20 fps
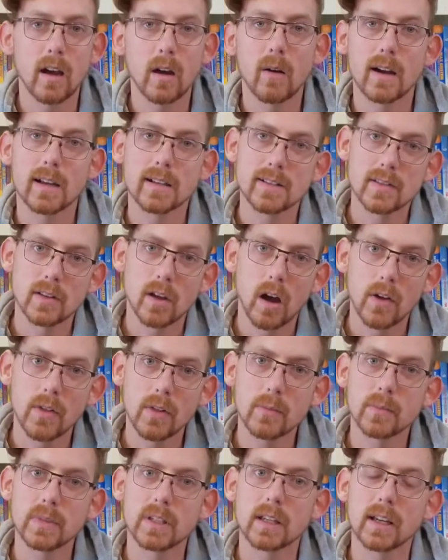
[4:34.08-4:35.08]
I saw
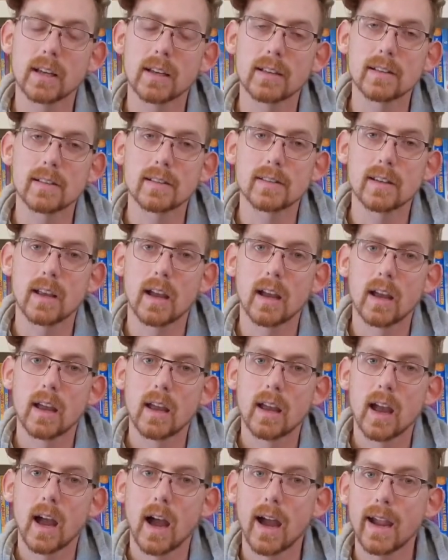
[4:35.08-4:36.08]
them because
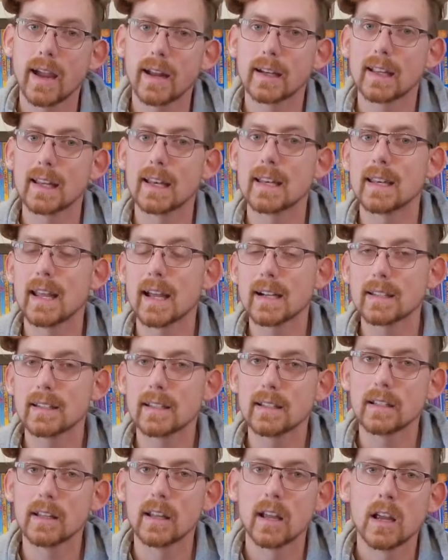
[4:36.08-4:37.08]
I had
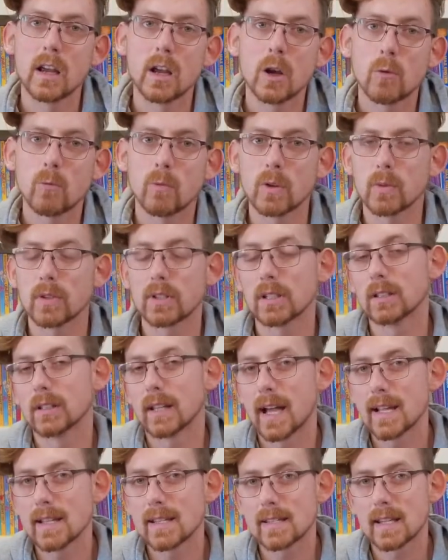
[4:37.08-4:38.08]
connected with what the
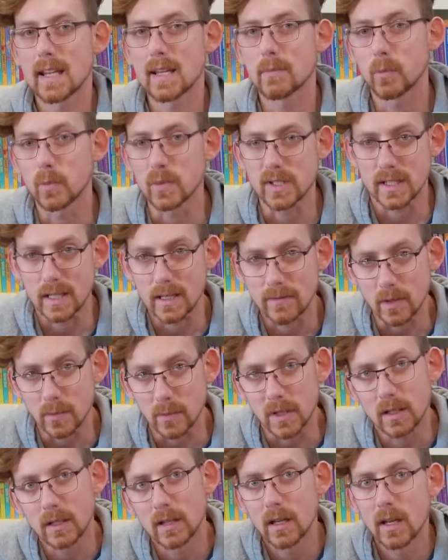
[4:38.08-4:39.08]
landscape was giving
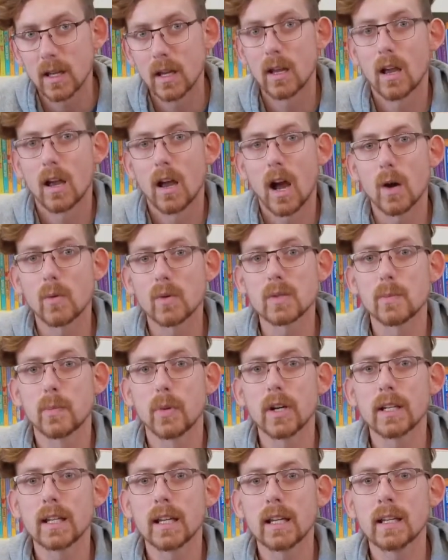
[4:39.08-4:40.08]
me. I was
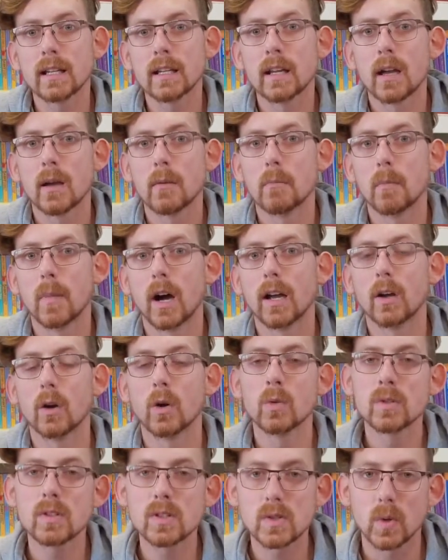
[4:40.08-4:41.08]
bringing my
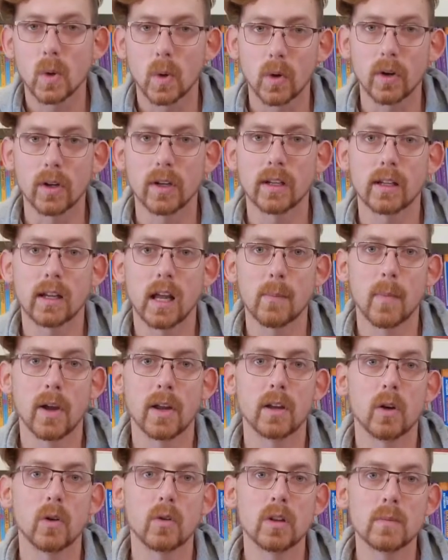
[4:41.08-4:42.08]
own story and
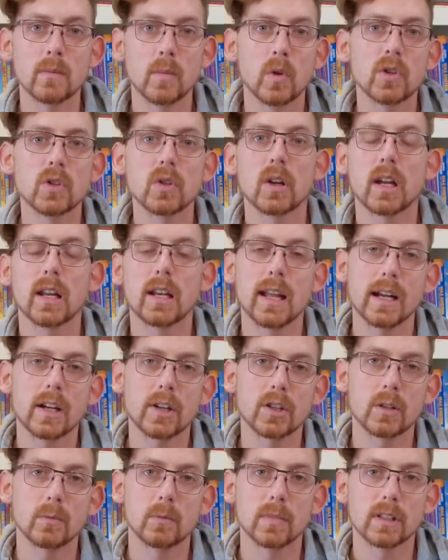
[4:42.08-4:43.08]
my own emotional
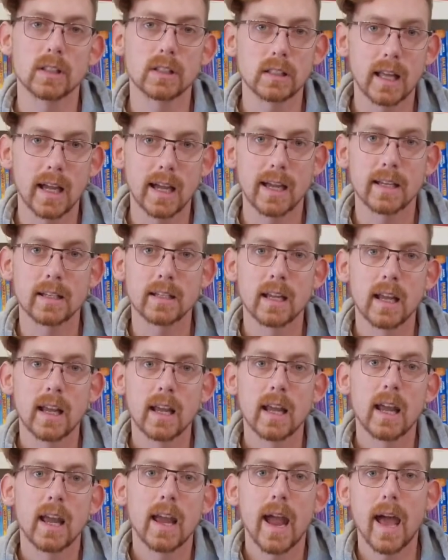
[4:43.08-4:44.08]
connection with the land
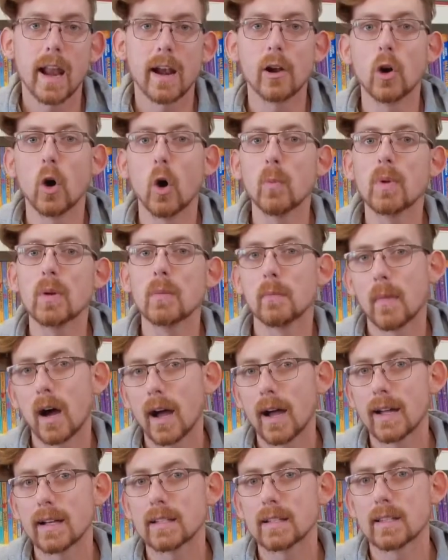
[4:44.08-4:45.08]
and an open
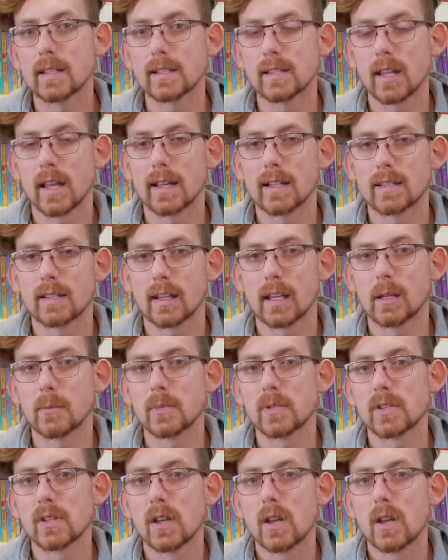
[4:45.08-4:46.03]
mind to these landscapes.